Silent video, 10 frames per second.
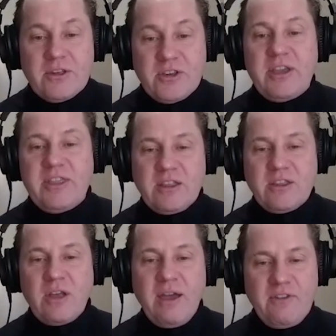So let's
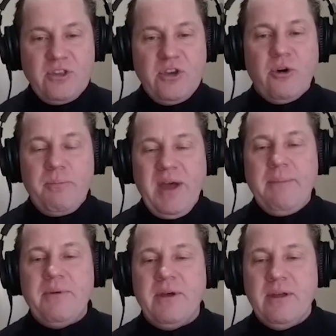dive into your
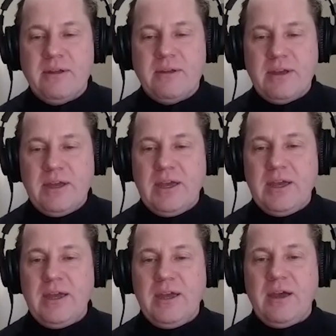paper.
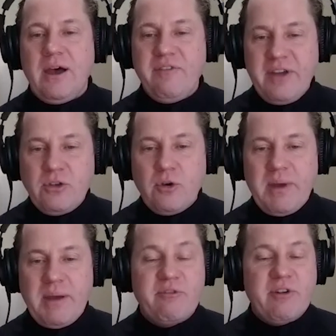I found your
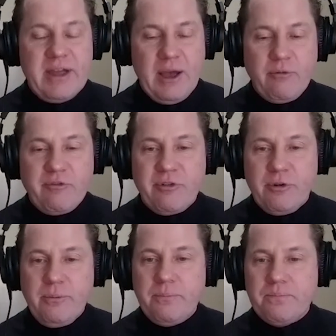paper very
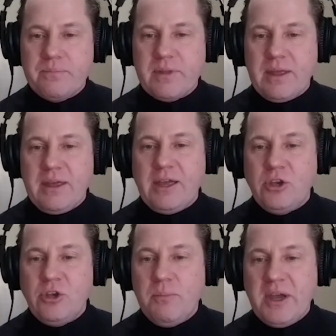helpful,
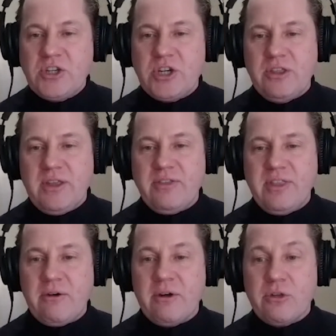and you mentioned that
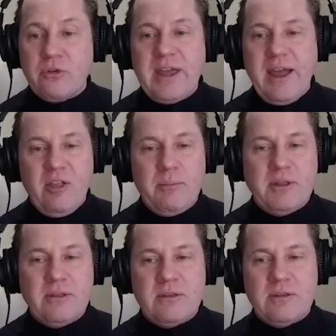there are 3
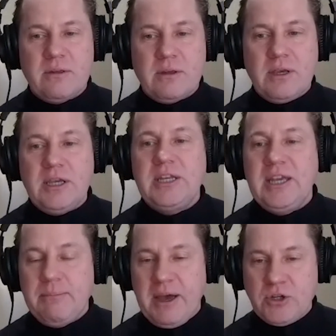elements in
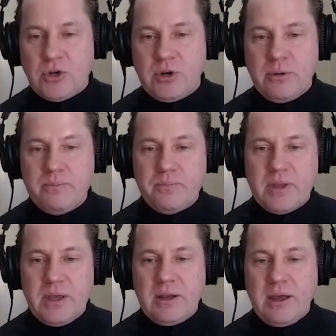Ibasho,
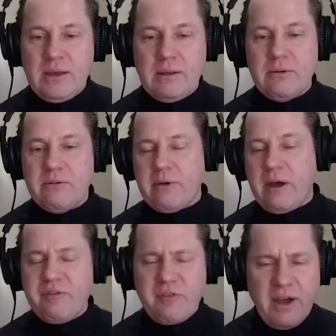and
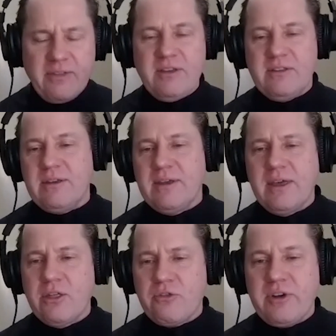I find these
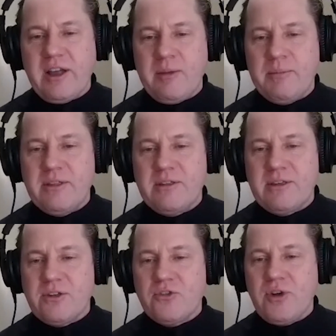3 elements
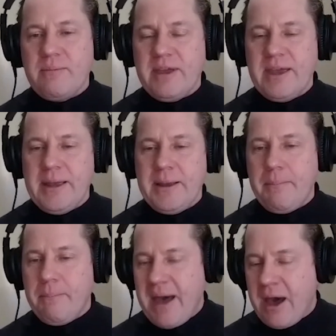extremely
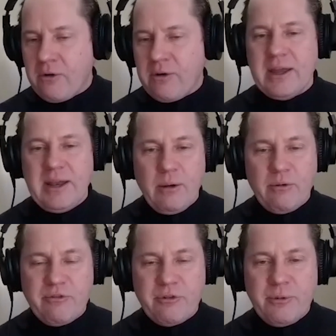empowering and
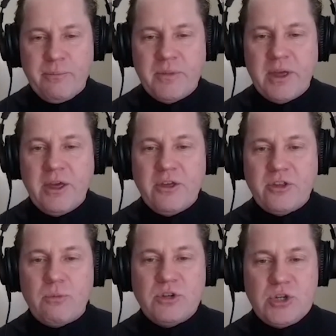helpful.
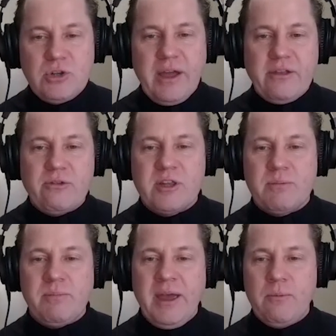So would you like to
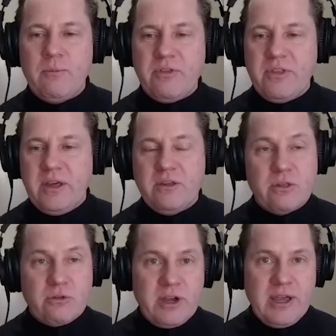explain what these
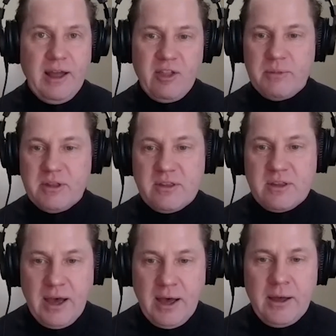3 elements
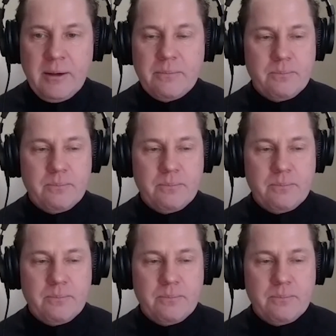are?